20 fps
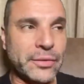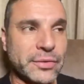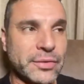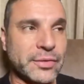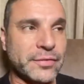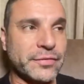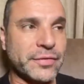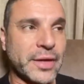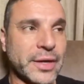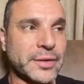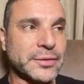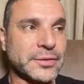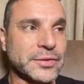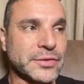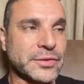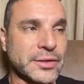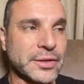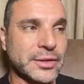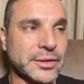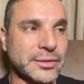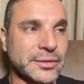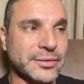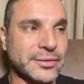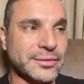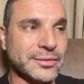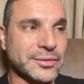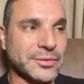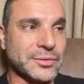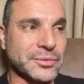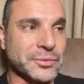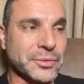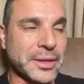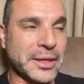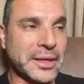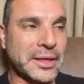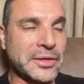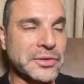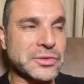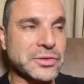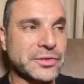the virus and
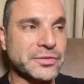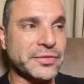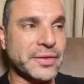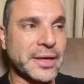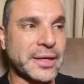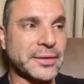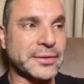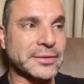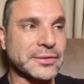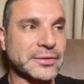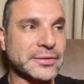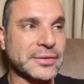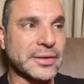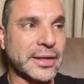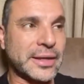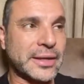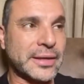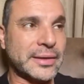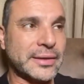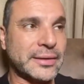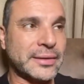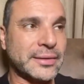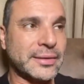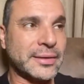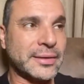released the virus and